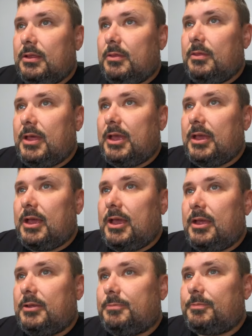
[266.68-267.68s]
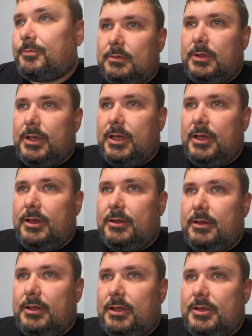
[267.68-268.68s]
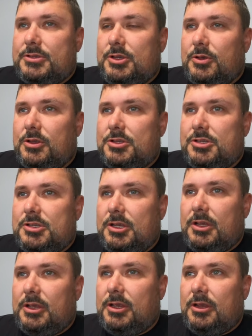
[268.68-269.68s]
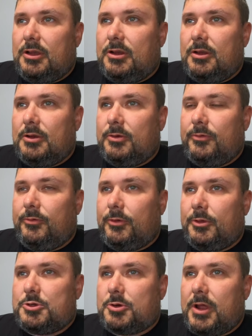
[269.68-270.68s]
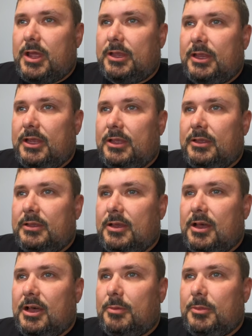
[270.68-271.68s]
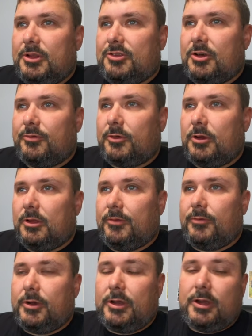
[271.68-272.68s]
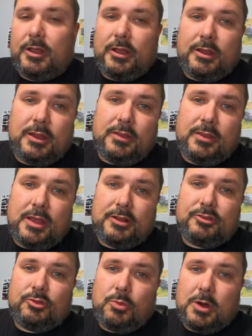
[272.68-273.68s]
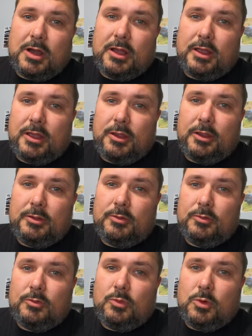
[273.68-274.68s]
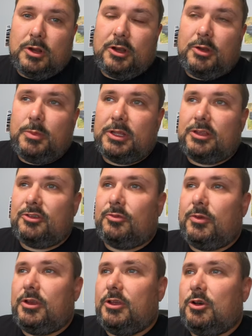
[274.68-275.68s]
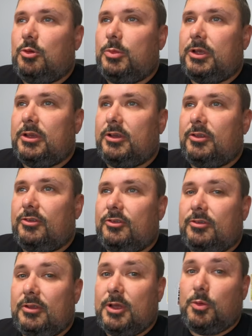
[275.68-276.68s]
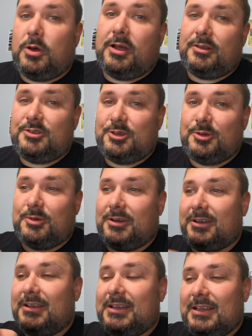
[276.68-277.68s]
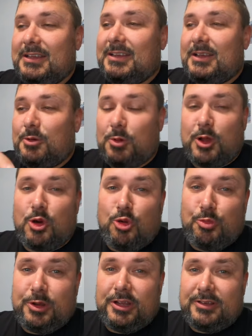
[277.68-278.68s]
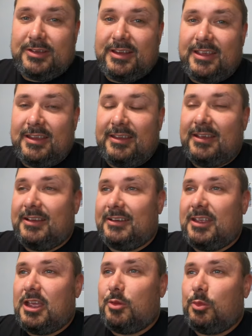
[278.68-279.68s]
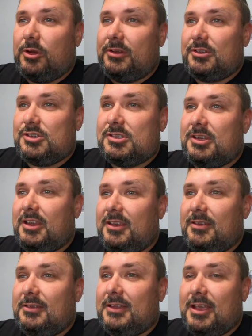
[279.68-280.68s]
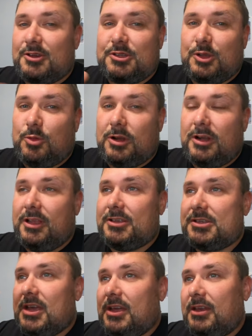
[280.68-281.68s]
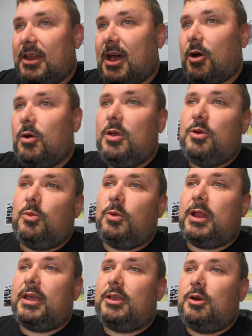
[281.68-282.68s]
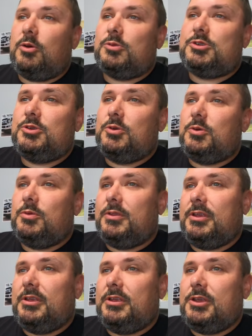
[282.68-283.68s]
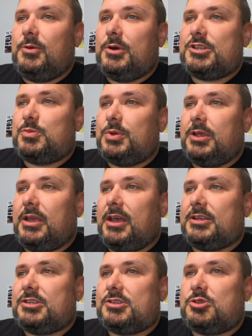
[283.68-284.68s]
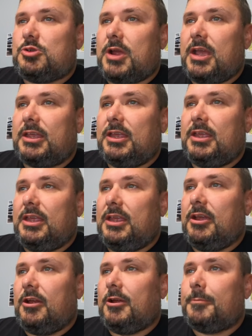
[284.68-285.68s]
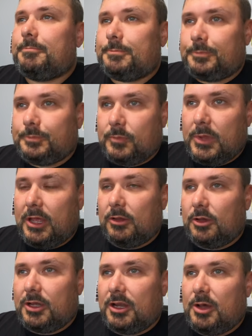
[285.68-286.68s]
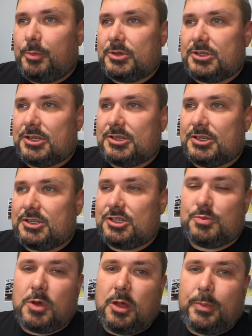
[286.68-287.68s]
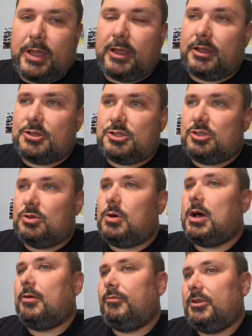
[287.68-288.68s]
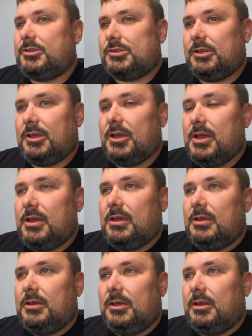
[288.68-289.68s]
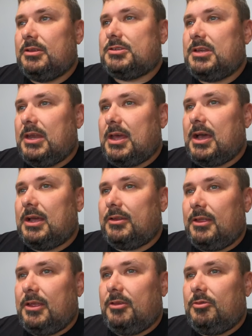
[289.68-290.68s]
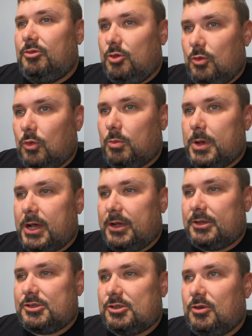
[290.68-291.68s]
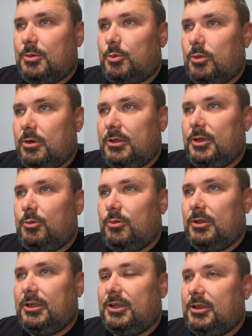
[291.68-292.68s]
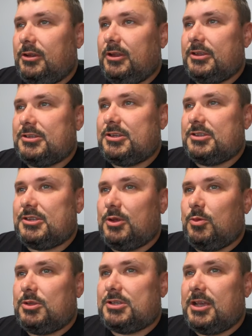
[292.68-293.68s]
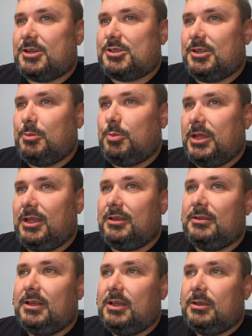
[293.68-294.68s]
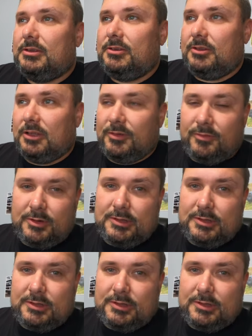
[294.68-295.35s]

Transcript: that guy, and as you can see here for the tracking, it's out for delivery today, and that's why I wanted to make this video, because I want to open it today on camera and see actually what it is. Now, when I go to the USPS tracking here and look it up, it says it's a small package. So obviously, it is not a toolbox. So I'm really curious to see what's actually being delivered